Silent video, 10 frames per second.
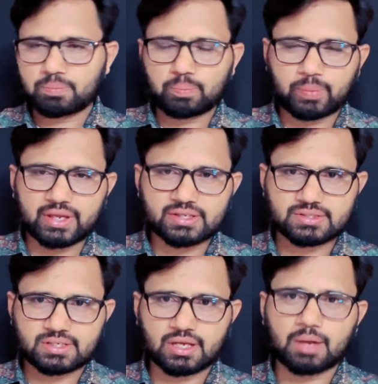
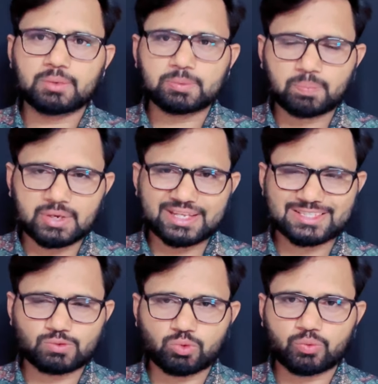paste, place
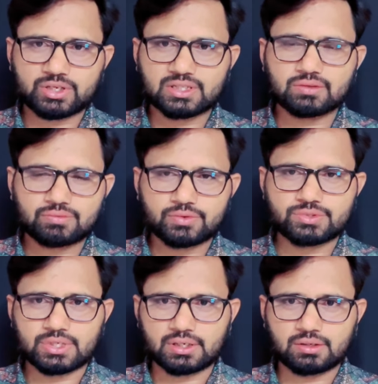over the future.